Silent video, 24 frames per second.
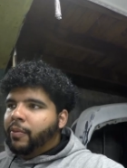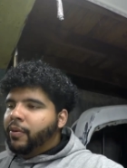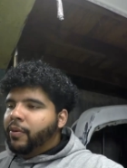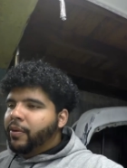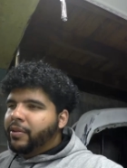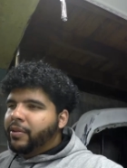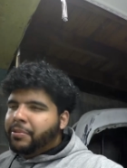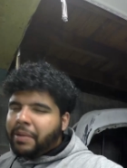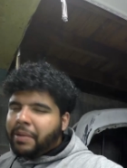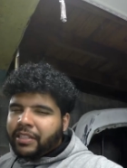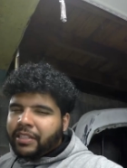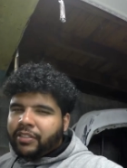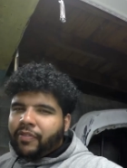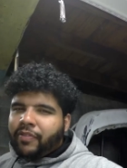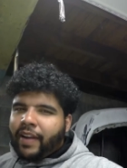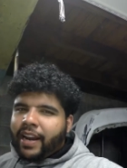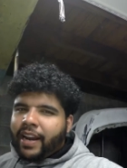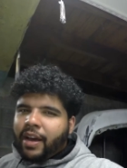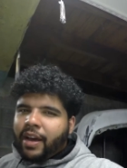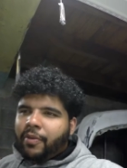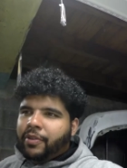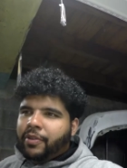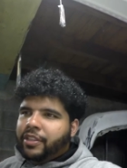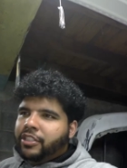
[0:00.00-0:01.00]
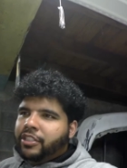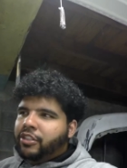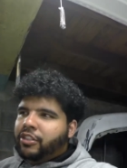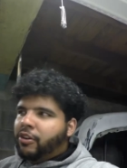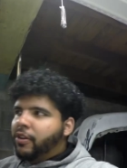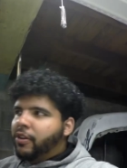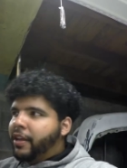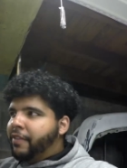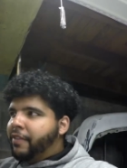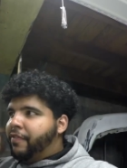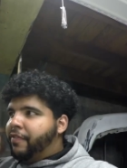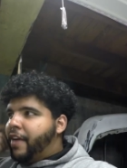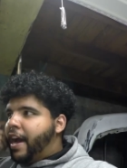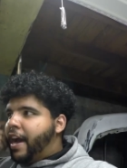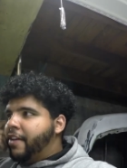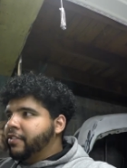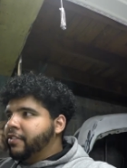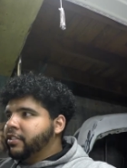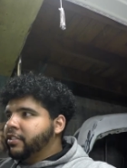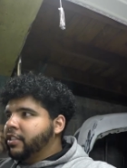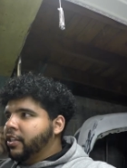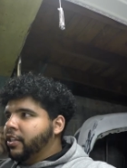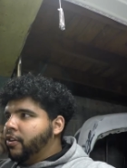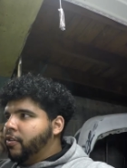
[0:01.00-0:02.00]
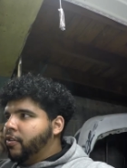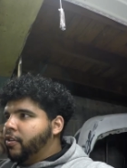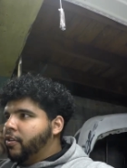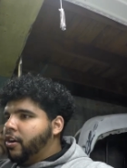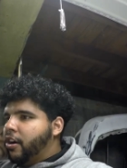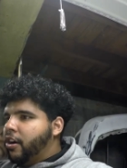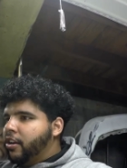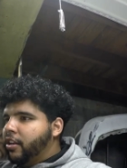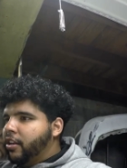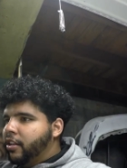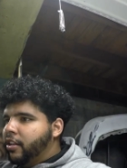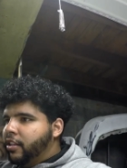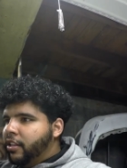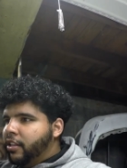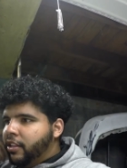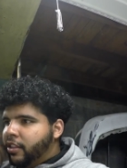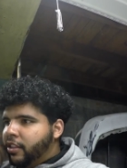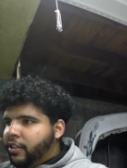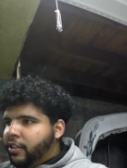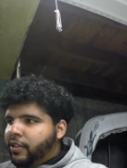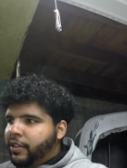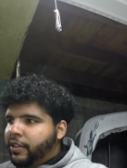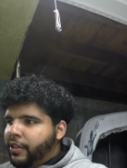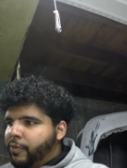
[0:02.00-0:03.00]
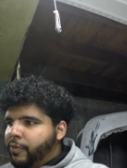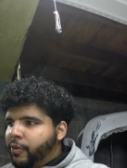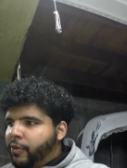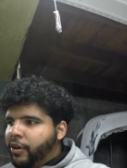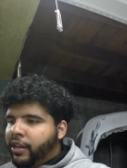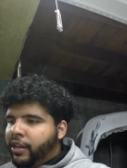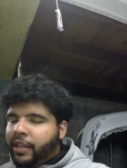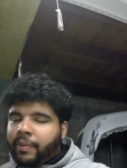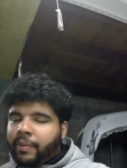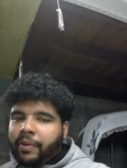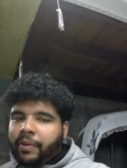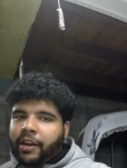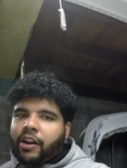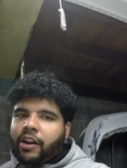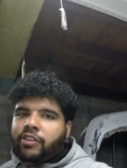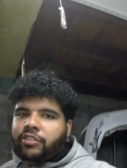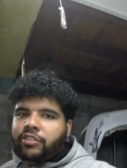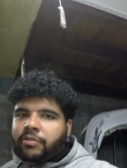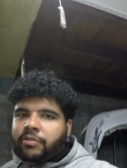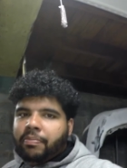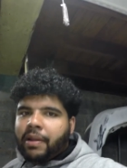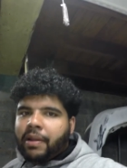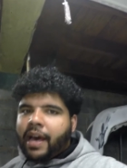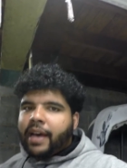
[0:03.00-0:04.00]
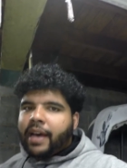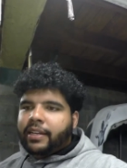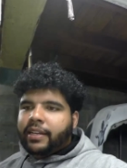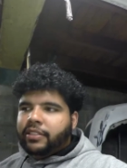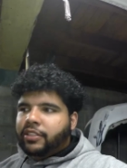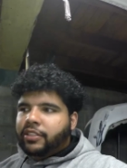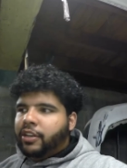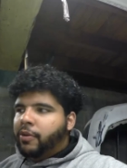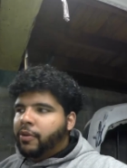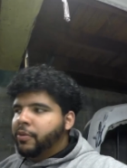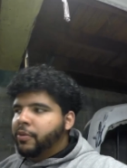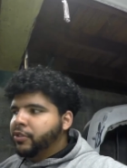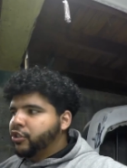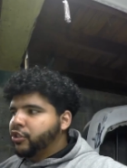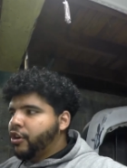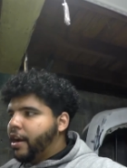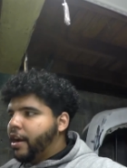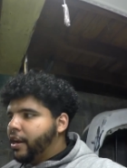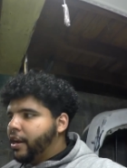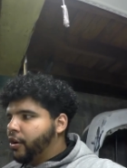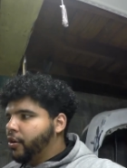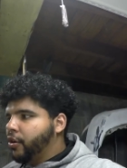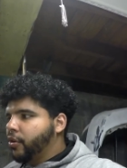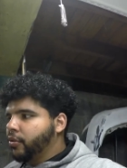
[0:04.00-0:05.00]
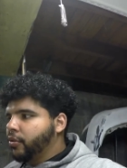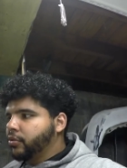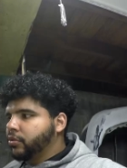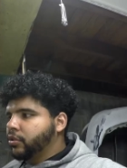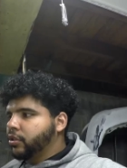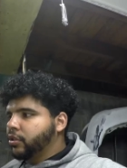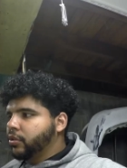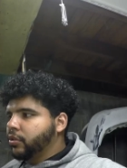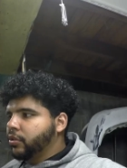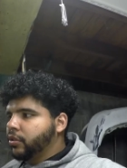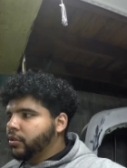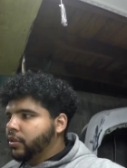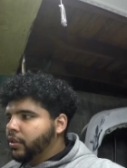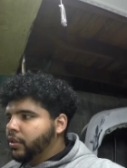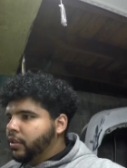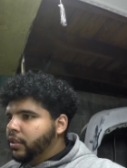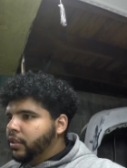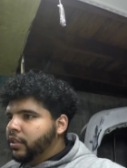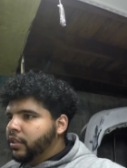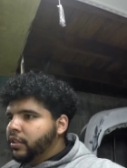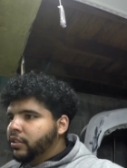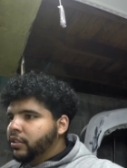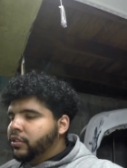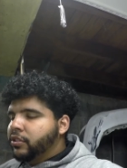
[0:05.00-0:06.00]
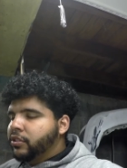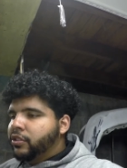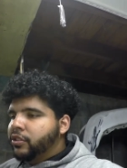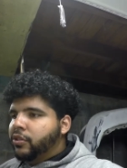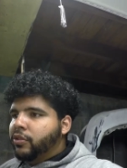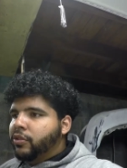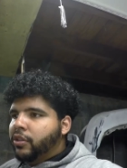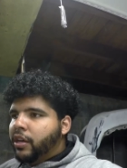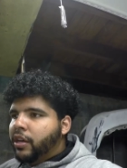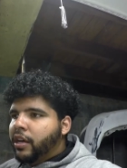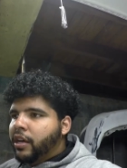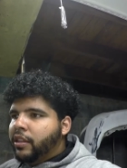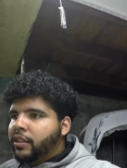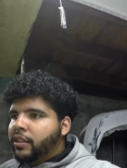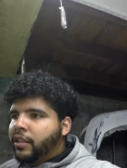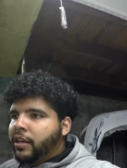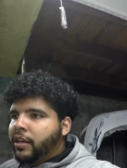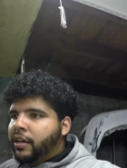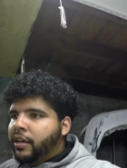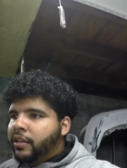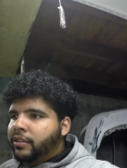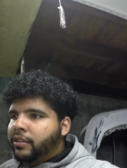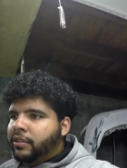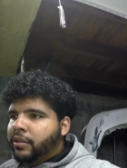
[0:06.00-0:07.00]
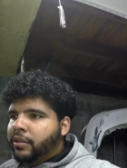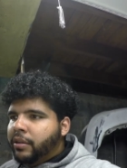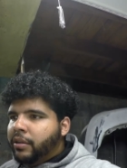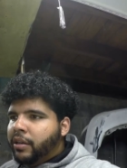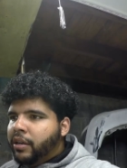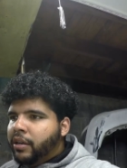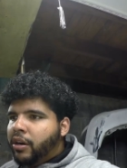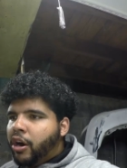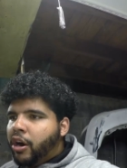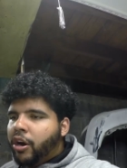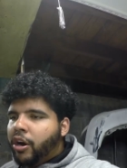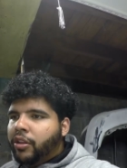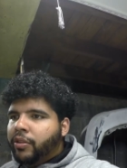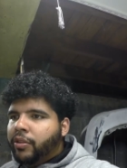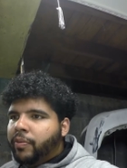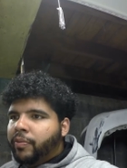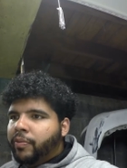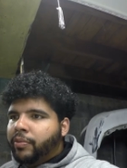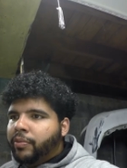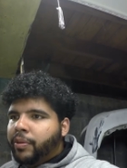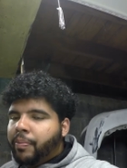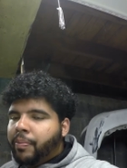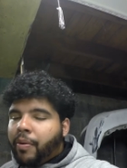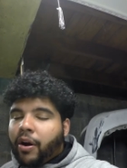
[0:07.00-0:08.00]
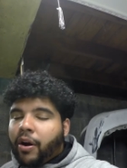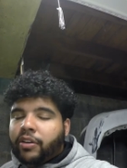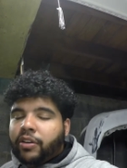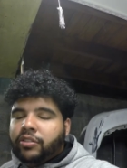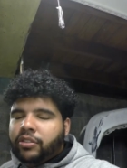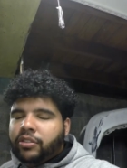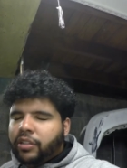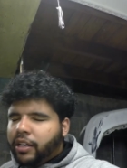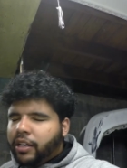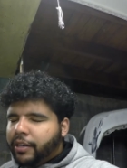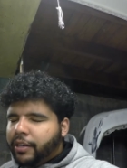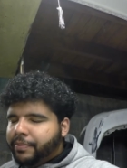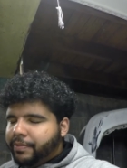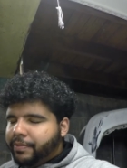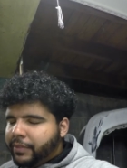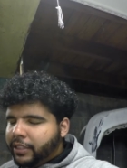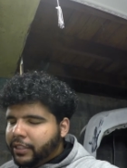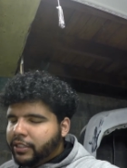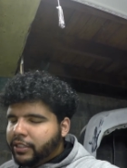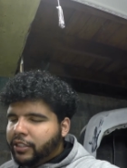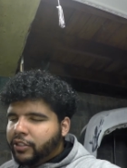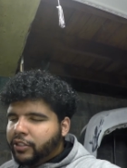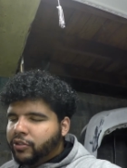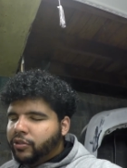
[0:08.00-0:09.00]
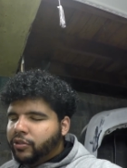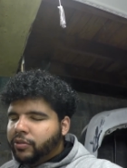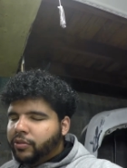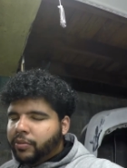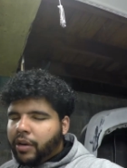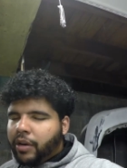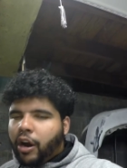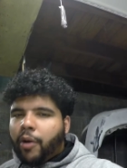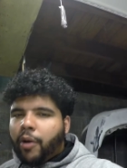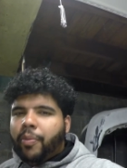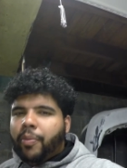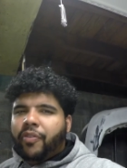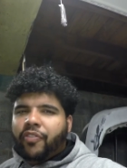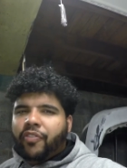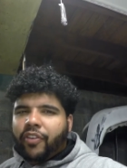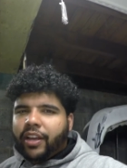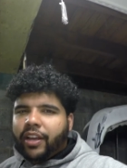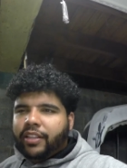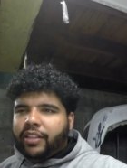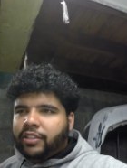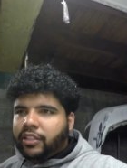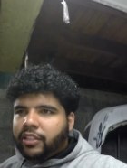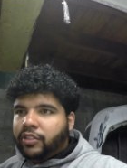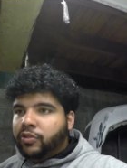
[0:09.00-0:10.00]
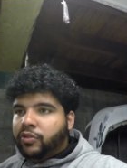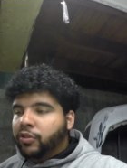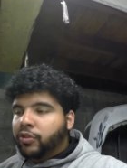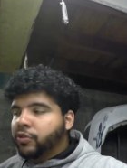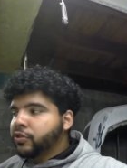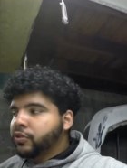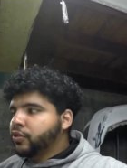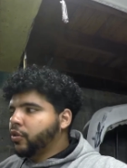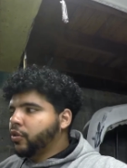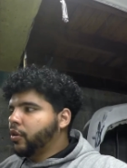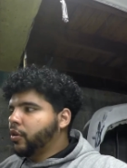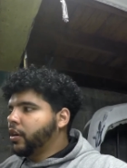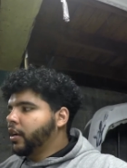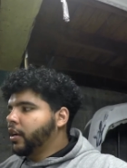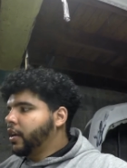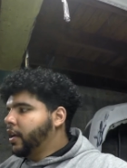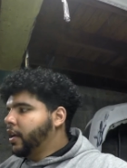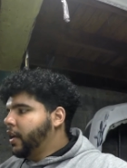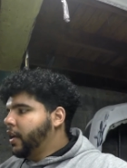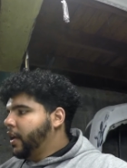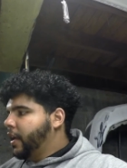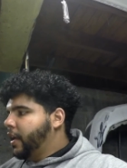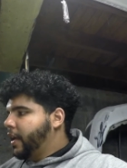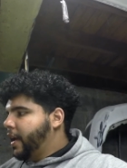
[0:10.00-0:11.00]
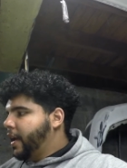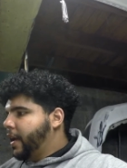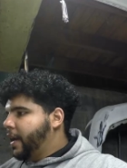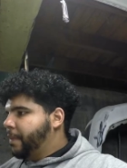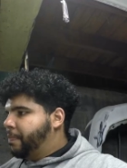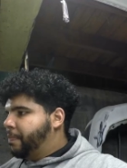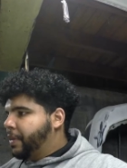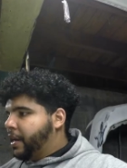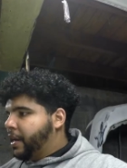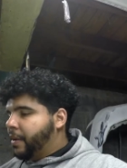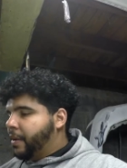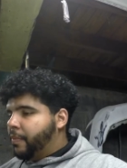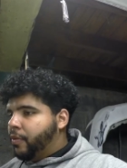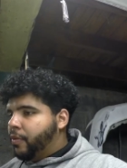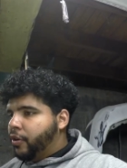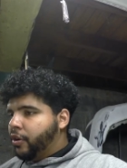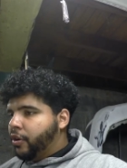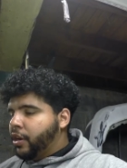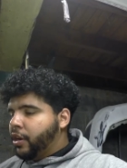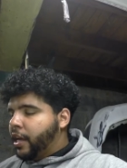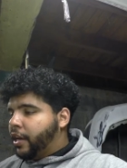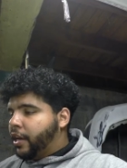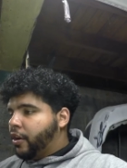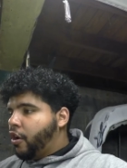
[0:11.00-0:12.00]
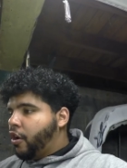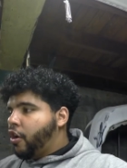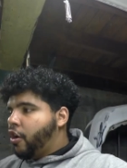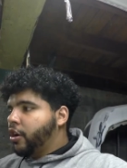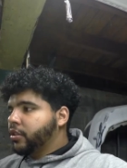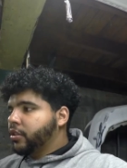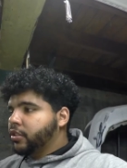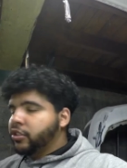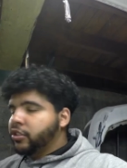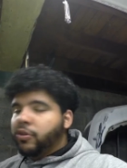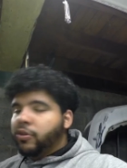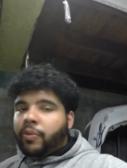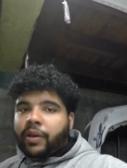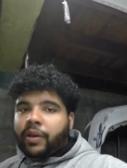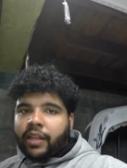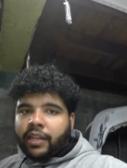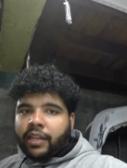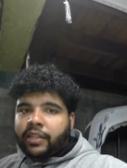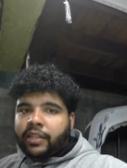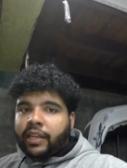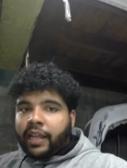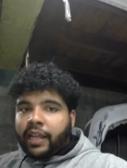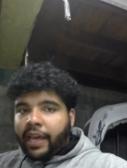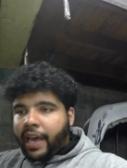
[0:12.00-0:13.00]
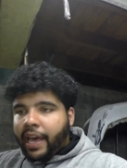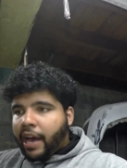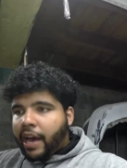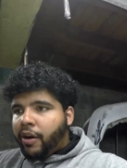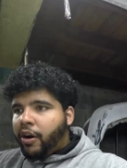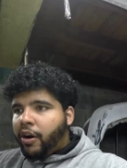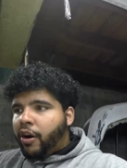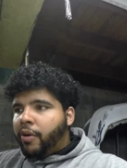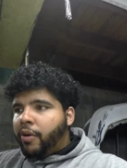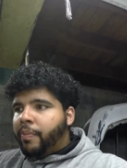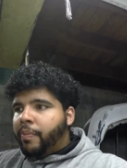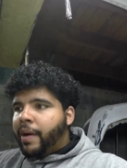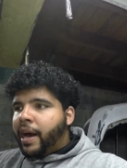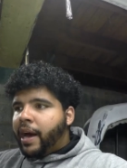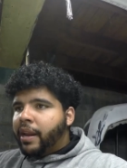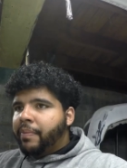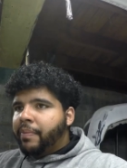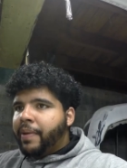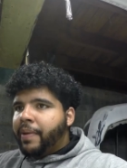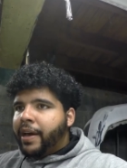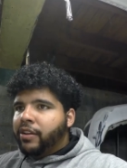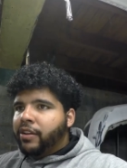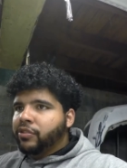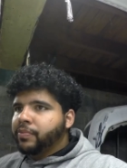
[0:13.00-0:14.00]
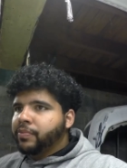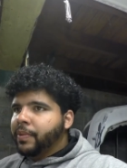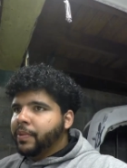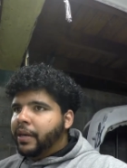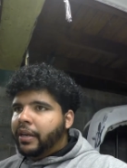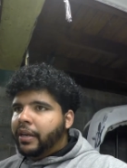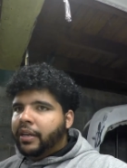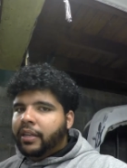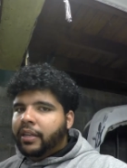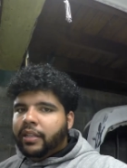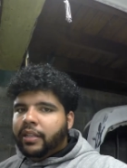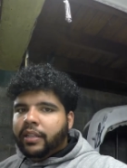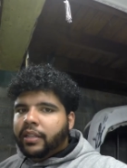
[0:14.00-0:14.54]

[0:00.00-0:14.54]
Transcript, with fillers: especially right now with this whole like virus thing going on, we're limited on supplies. You know, we try to go to to the the the, har- the, the parts the, um, the Harbor Freight the tool store, and pick up more like carts so we can lay out our body panels. But